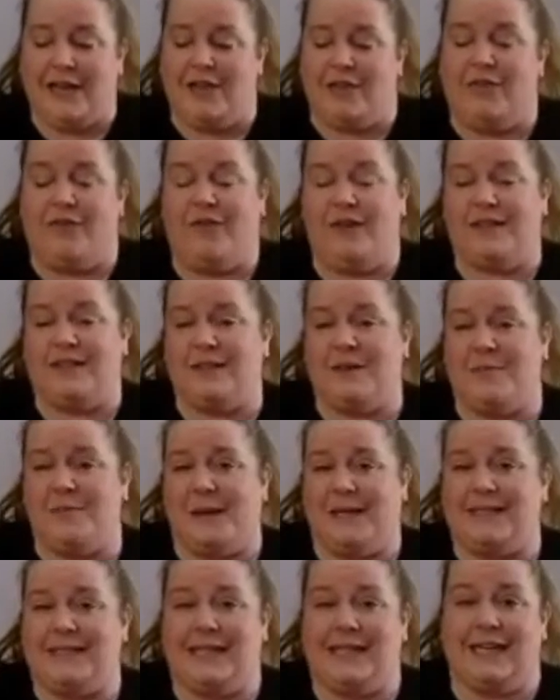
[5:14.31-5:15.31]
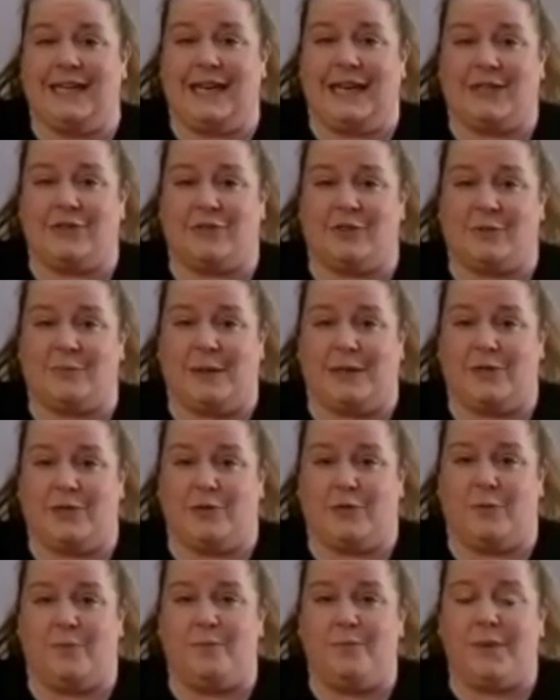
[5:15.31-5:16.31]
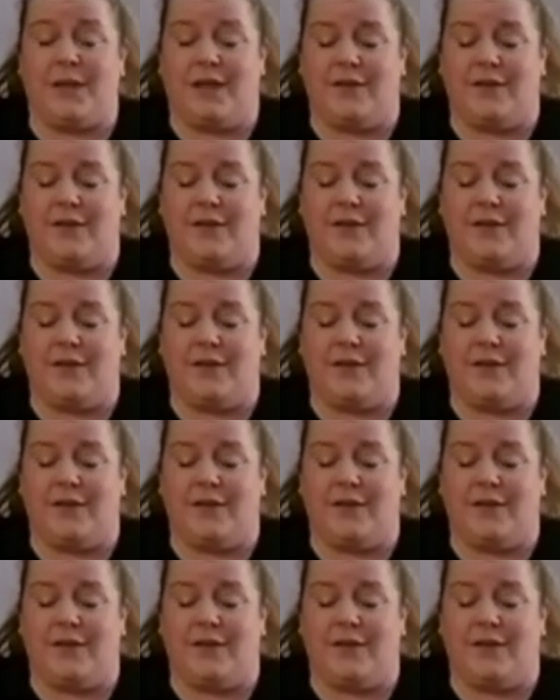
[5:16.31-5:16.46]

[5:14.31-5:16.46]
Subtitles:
The fizz makes it a little extra special.